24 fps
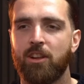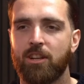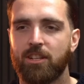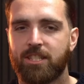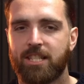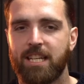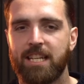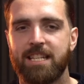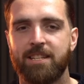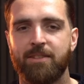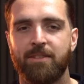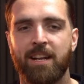not
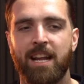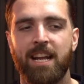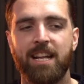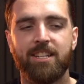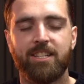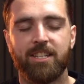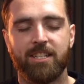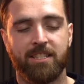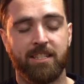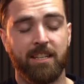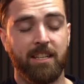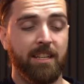seen you in
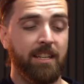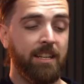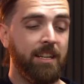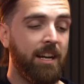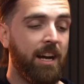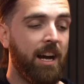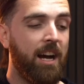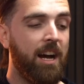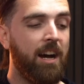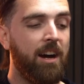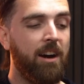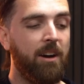ages.
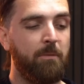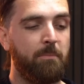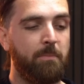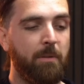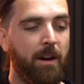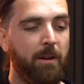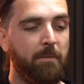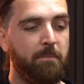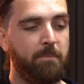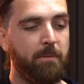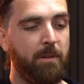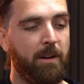
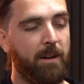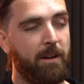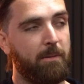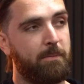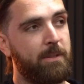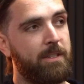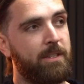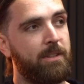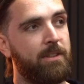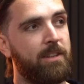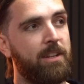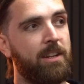I've
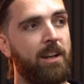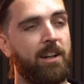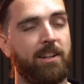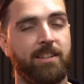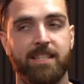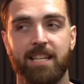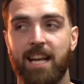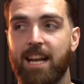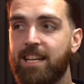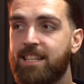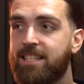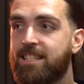been doing a lot of
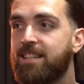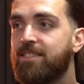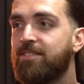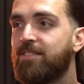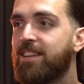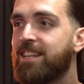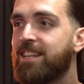texting